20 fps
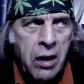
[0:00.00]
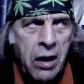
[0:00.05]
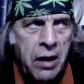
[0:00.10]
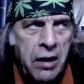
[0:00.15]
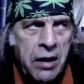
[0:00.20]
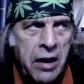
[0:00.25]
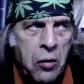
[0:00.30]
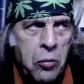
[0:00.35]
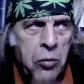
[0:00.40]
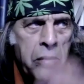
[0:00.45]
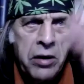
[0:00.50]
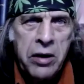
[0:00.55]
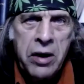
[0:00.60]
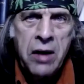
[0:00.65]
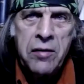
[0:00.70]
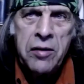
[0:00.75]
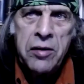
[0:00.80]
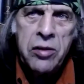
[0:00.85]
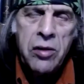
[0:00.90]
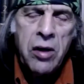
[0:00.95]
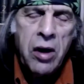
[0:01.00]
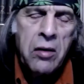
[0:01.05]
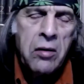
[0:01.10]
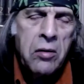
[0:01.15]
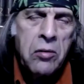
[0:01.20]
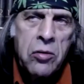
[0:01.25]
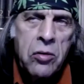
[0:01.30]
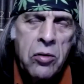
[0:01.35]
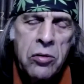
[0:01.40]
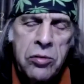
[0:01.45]
and I would have never thought,
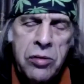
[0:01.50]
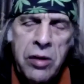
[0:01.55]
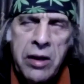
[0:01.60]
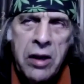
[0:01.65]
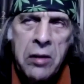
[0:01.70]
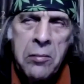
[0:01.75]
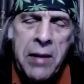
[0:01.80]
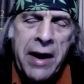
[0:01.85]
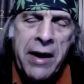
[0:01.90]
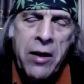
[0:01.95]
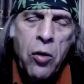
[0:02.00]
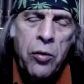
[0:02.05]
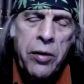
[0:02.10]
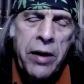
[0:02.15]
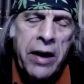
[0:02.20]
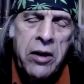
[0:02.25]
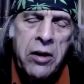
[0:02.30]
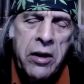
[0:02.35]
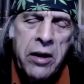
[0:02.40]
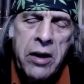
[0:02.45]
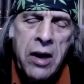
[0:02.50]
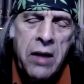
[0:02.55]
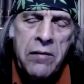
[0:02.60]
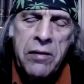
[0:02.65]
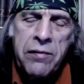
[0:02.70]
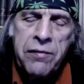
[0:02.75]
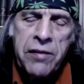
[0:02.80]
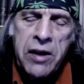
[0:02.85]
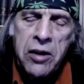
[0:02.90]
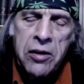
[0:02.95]
thinking of my own, I could have never
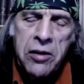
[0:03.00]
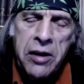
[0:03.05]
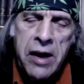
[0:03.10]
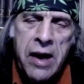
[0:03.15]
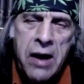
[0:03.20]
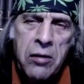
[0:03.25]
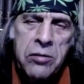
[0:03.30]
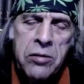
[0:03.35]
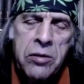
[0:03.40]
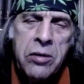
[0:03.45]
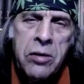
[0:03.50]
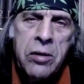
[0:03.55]
figured it out.